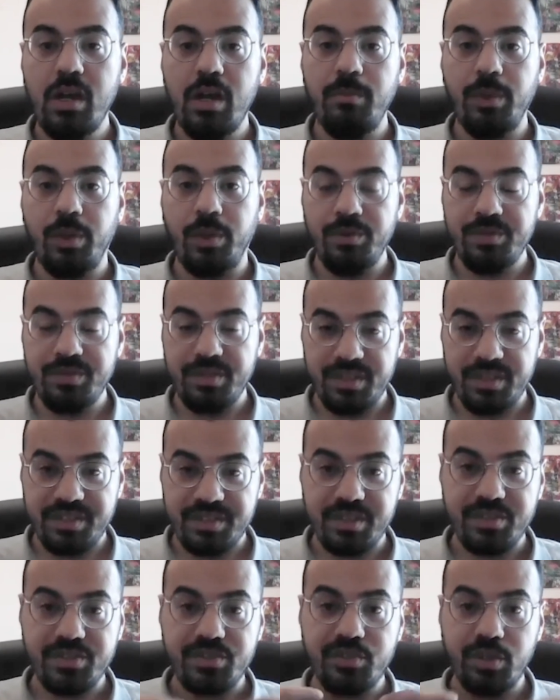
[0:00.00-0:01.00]
because it's
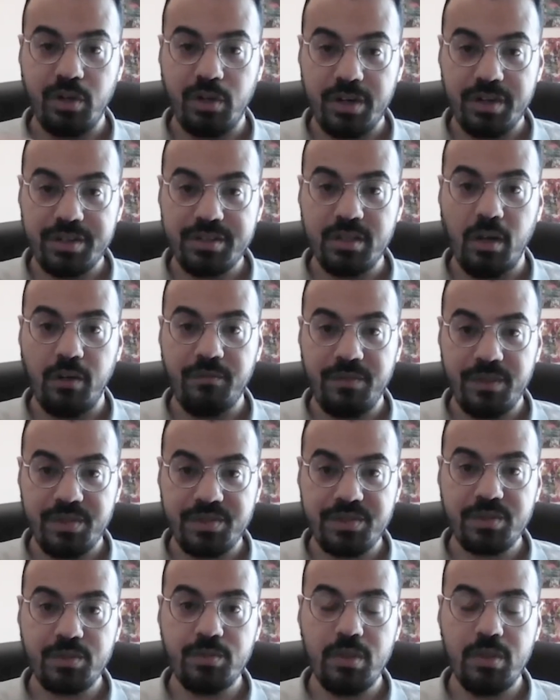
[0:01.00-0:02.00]
the start of
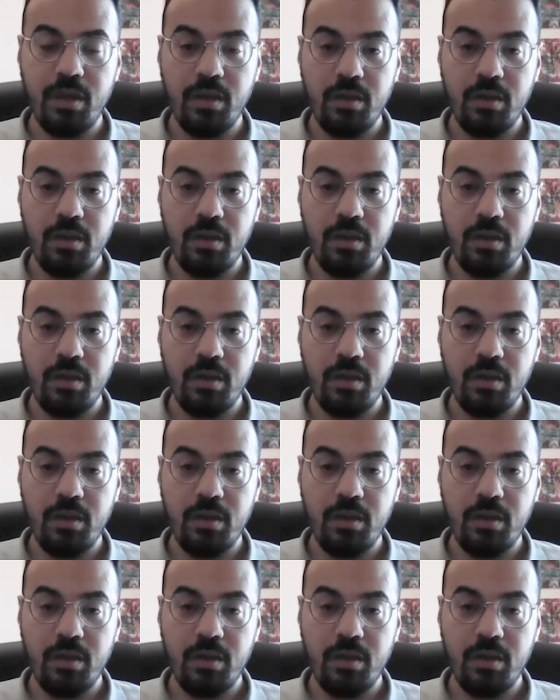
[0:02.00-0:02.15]
this